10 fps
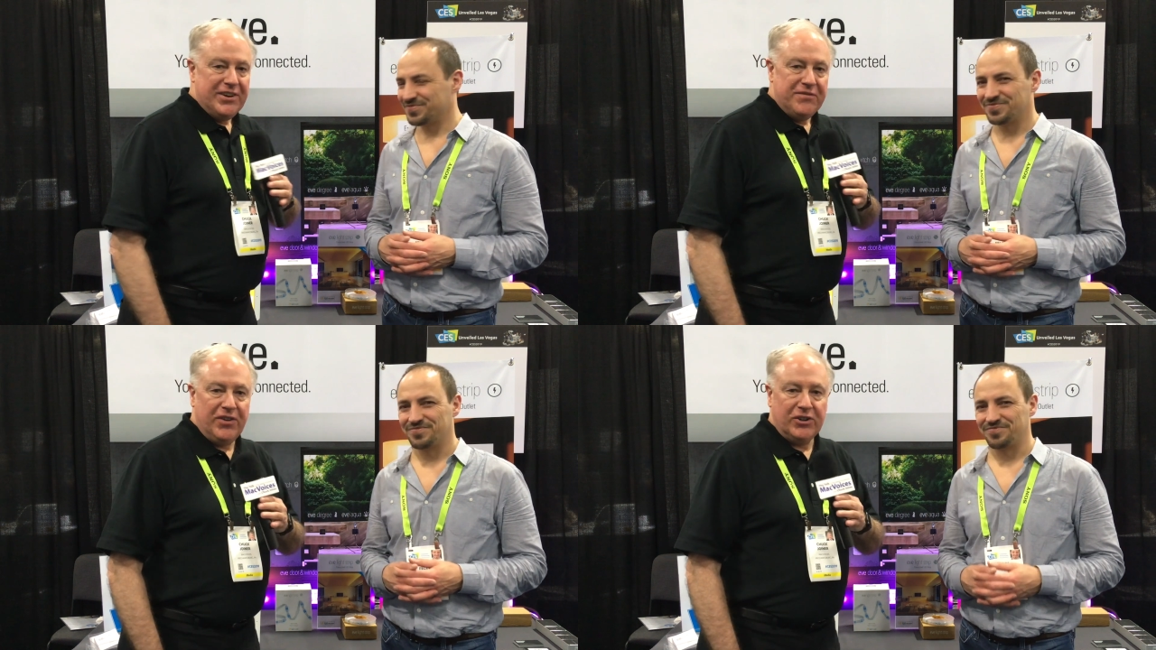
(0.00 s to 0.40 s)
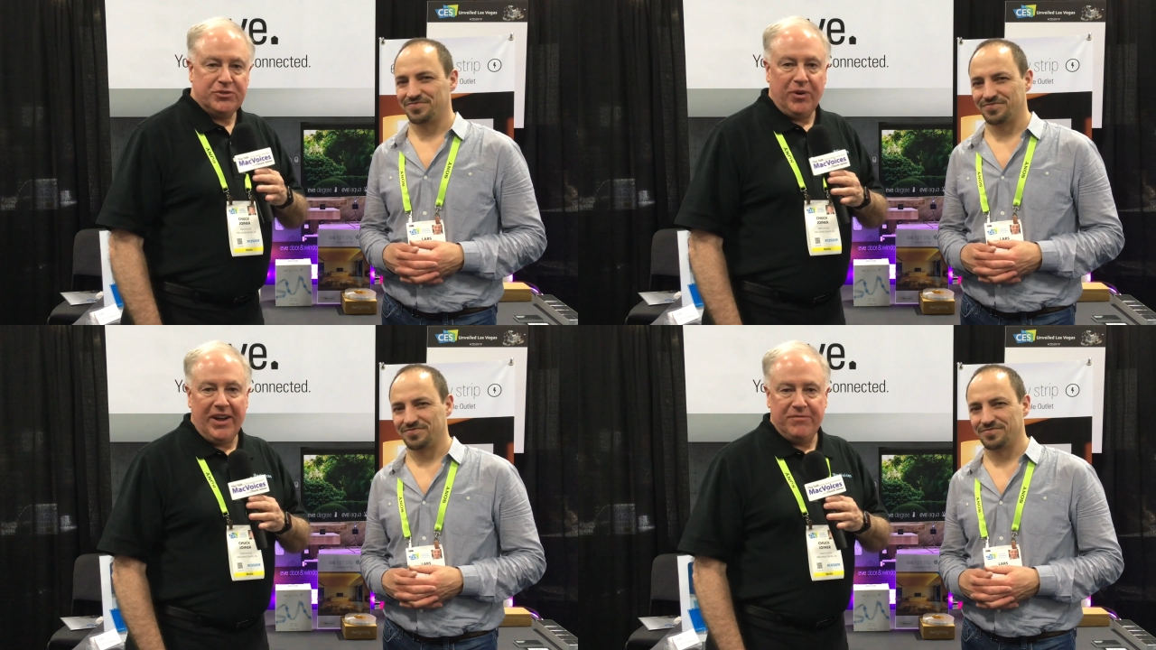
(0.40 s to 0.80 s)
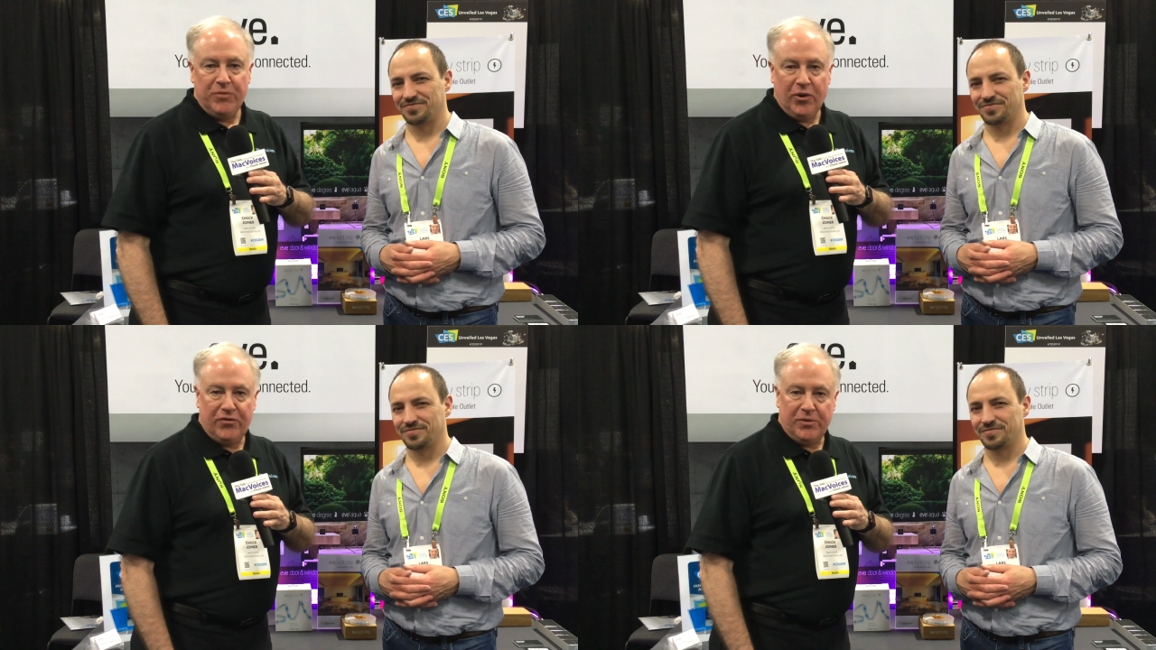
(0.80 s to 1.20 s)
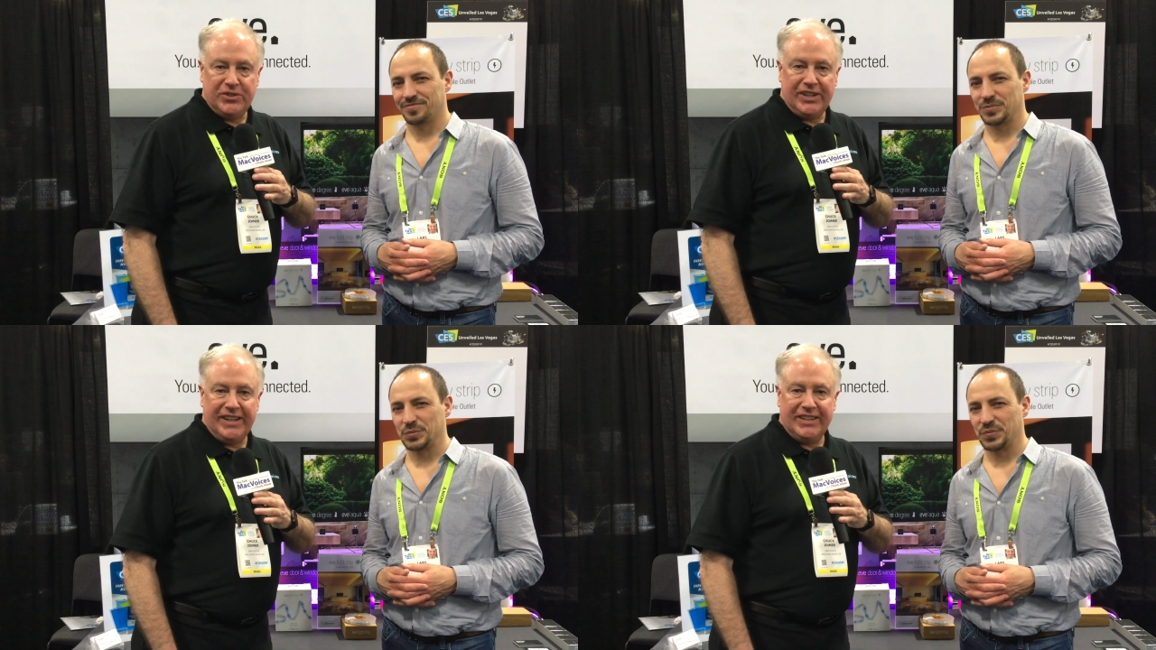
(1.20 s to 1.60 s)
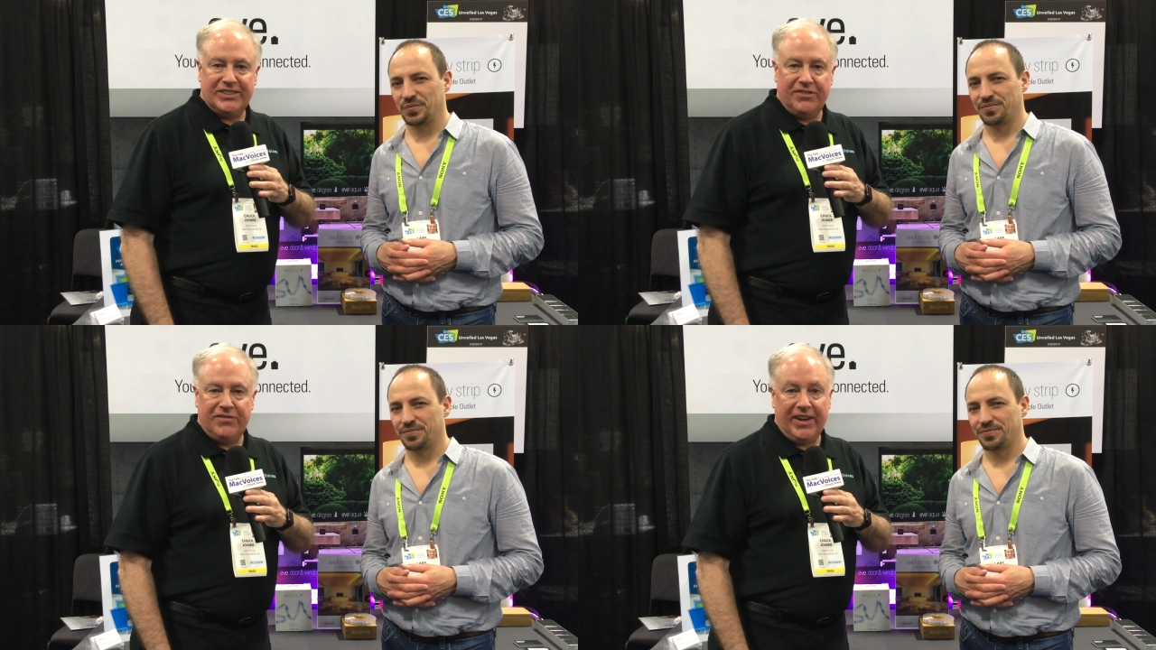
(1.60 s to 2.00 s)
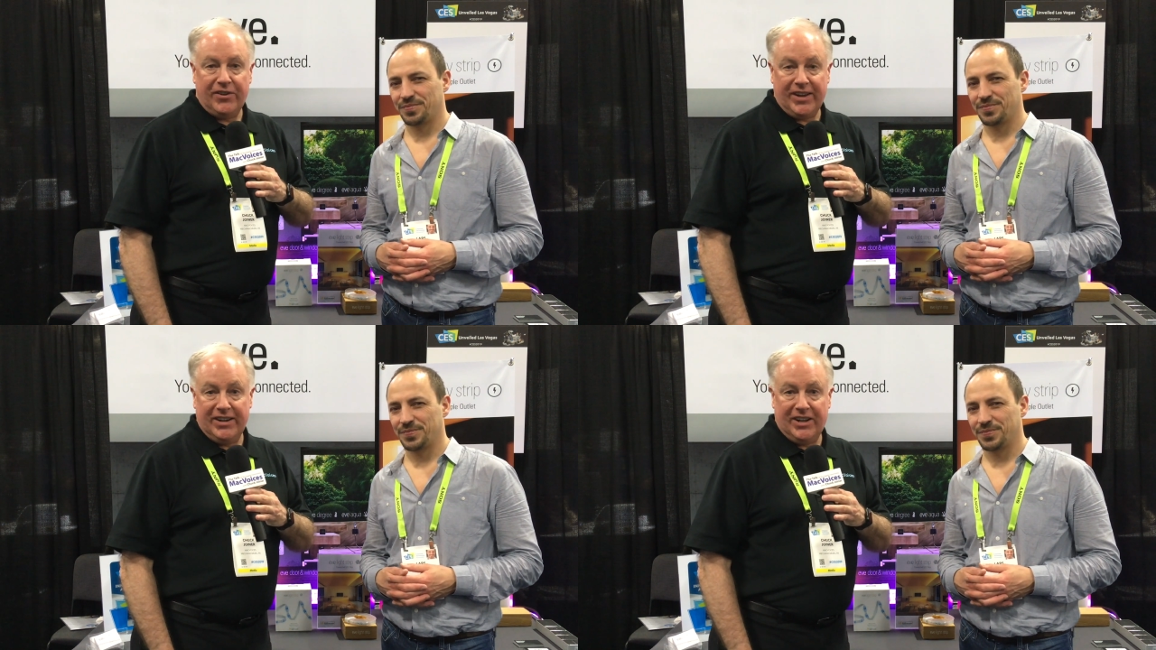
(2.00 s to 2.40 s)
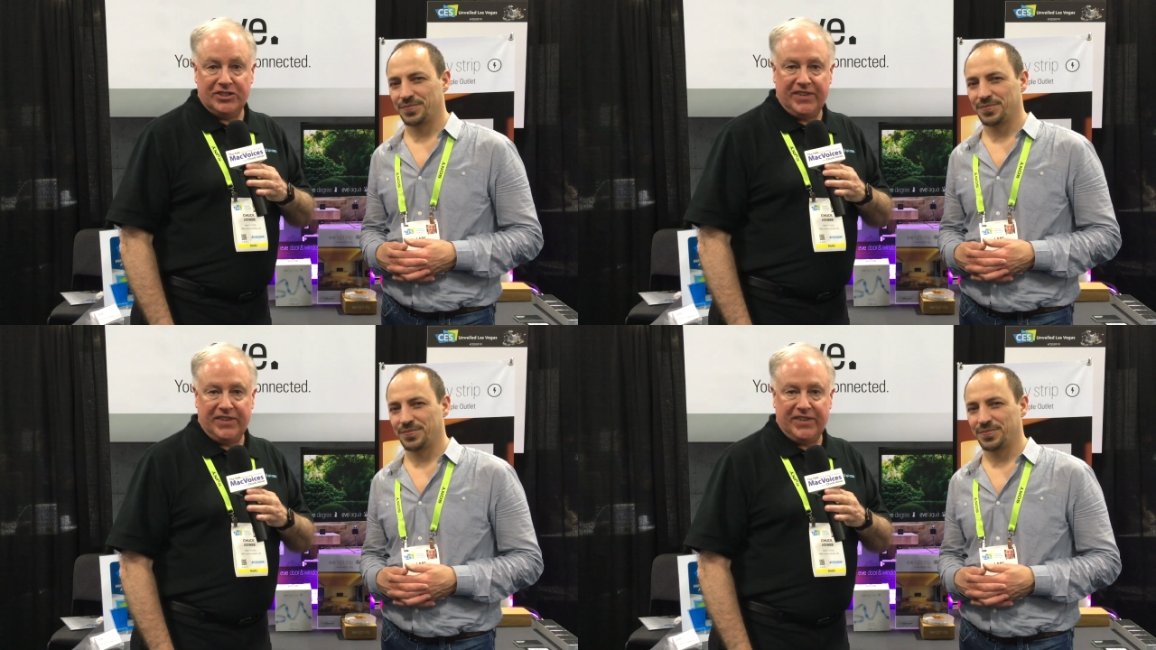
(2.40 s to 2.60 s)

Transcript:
Speaker 1: Folks, we'll have more from CES Unveiled in Las